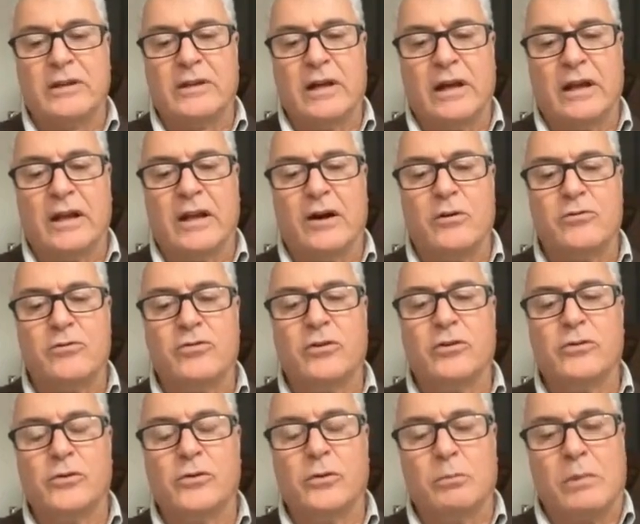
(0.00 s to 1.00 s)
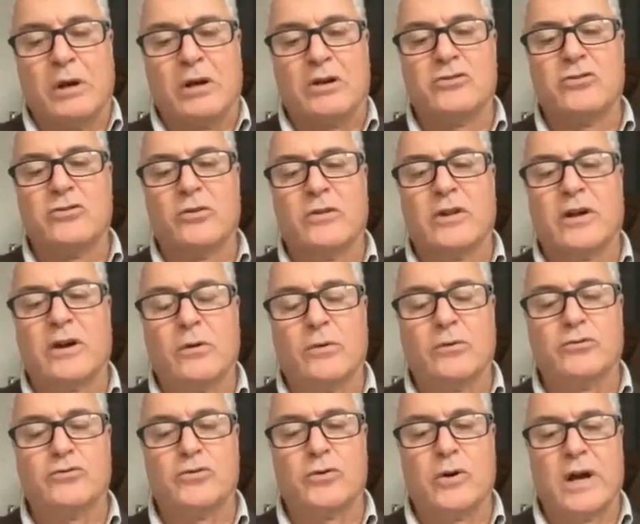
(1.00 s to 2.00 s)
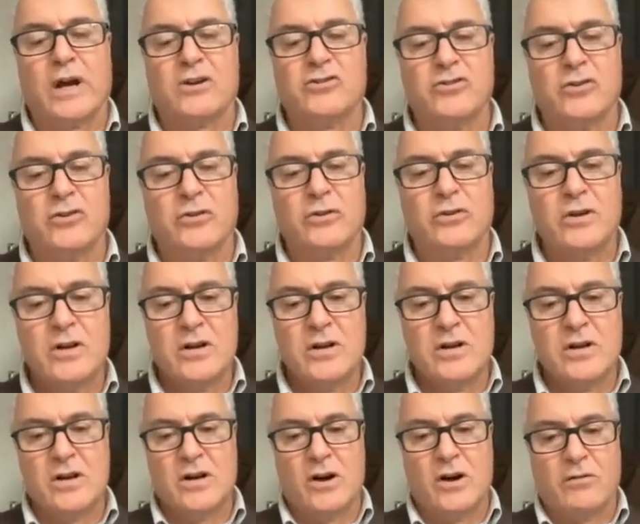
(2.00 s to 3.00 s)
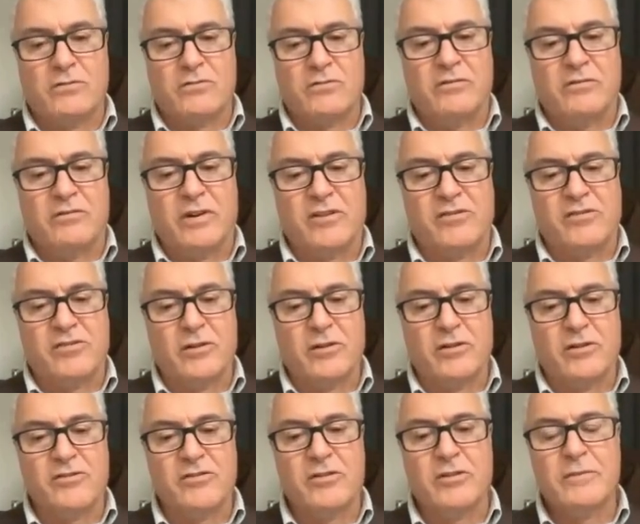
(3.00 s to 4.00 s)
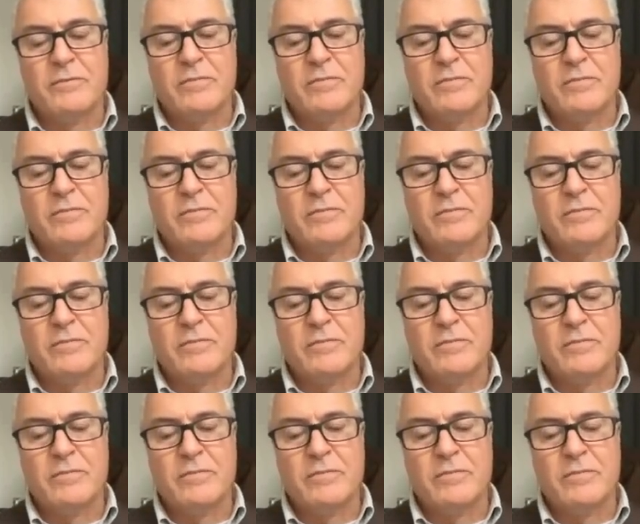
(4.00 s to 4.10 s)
allows you to measure the contraction of the vessels.